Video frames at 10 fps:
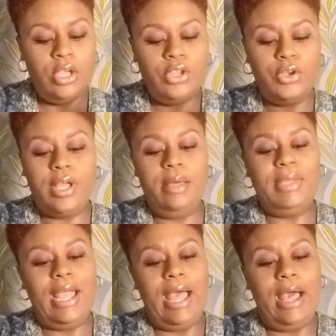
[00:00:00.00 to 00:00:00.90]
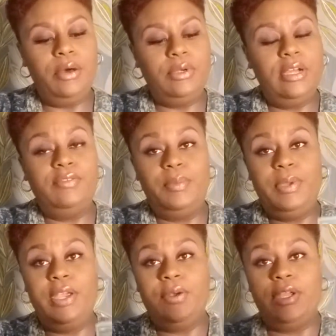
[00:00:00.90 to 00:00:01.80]
You're coming out of a
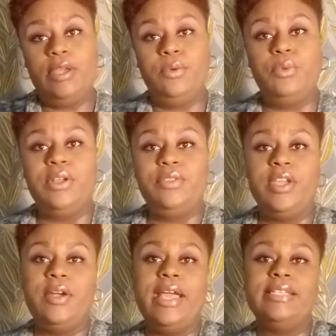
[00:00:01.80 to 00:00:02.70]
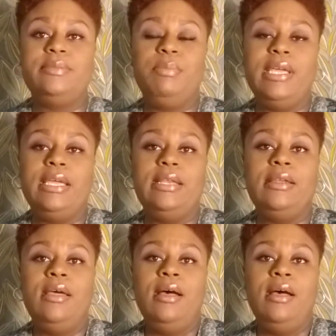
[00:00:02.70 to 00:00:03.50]
period where there has been